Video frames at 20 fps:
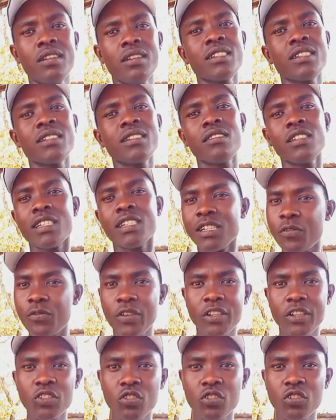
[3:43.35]

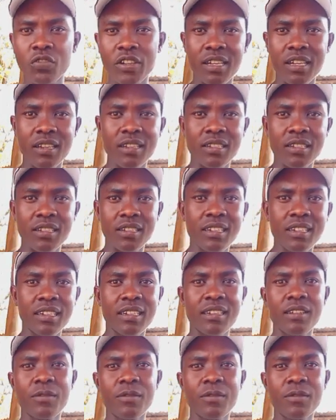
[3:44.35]
disinfection of the area.